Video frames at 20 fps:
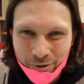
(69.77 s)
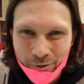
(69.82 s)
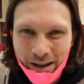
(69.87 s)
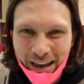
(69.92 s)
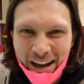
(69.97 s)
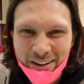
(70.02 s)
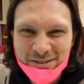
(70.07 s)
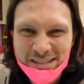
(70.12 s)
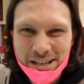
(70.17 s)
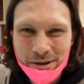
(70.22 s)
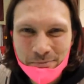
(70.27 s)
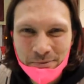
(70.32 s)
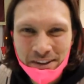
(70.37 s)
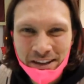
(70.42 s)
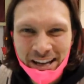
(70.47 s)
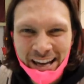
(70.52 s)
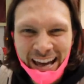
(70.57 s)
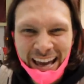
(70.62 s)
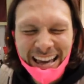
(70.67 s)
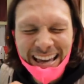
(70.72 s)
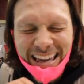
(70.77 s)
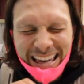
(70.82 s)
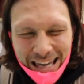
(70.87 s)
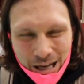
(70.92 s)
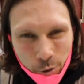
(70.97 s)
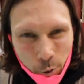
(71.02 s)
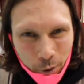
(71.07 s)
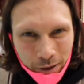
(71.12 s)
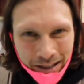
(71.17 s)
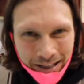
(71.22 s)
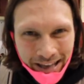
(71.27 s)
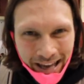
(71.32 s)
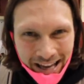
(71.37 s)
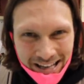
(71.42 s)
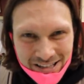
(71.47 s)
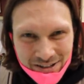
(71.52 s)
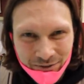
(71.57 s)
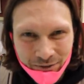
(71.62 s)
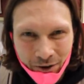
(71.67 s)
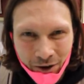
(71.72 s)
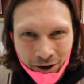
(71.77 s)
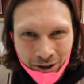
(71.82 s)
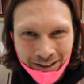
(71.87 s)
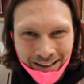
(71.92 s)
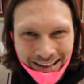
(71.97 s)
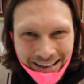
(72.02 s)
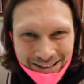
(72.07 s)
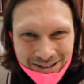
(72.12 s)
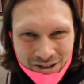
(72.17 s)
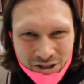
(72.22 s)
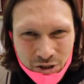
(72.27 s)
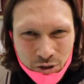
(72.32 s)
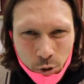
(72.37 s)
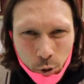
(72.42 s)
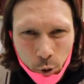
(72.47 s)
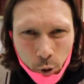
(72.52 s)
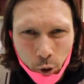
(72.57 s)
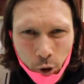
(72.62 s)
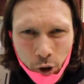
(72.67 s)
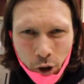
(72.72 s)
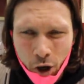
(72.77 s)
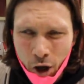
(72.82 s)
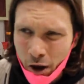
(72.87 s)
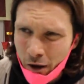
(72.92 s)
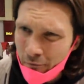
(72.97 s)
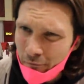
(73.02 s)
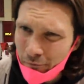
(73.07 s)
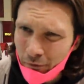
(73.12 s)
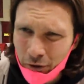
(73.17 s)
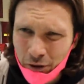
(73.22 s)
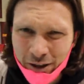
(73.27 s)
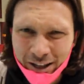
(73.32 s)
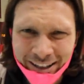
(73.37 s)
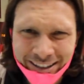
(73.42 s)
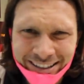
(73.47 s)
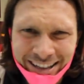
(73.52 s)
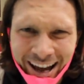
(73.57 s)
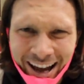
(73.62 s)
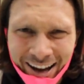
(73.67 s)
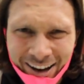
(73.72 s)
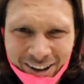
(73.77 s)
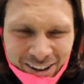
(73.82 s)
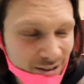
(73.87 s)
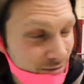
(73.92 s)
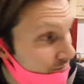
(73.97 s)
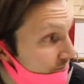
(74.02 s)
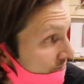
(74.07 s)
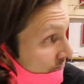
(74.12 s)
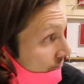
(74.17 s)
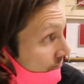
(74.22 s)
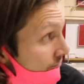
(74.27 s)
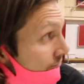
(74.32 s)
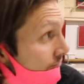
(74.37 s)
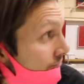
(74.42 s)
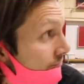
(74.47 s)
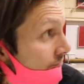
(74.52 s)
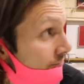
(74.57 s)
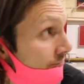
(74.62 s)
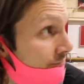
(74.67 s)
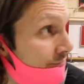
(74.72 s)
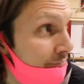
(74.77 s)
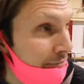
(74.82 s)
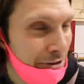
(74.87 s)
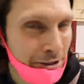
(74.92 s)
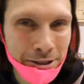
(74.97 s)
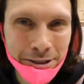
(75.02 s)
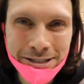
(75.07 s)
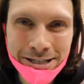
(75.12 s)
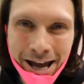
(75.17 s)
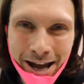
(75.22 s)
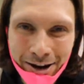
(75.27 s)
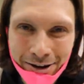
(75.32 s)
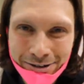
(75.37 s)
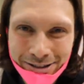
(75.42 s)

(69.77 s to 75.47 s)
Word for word: we have something equally as fun in store for the entire, the entire